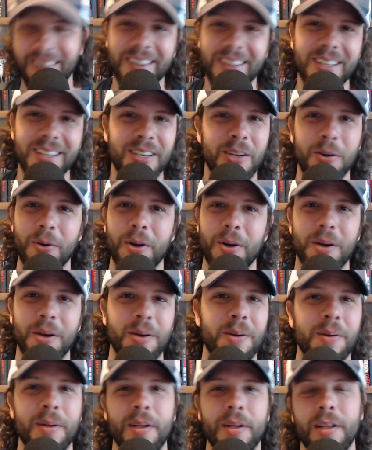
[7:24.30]
you doing?
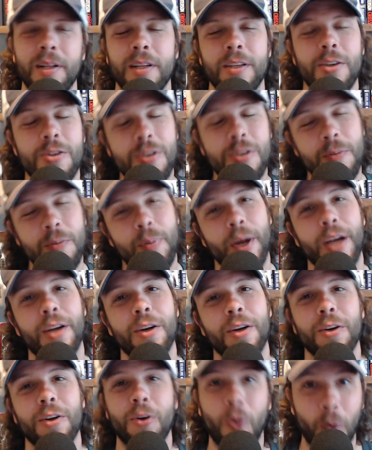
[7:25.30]
You should
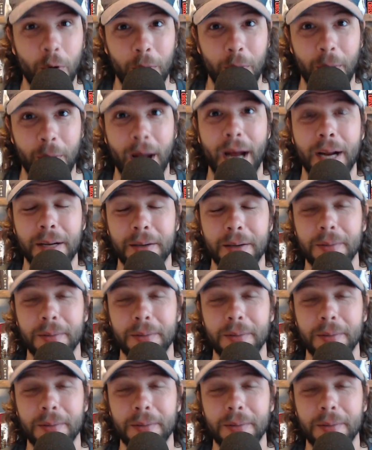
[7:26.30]
pick quarterback.